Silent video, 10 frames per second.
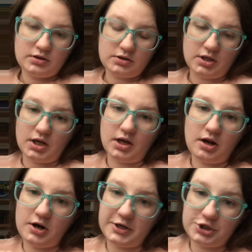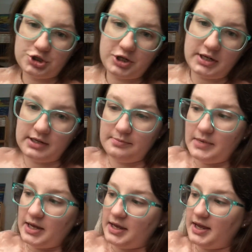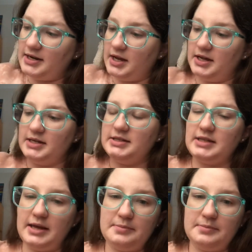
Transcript: the orange cream and honey set,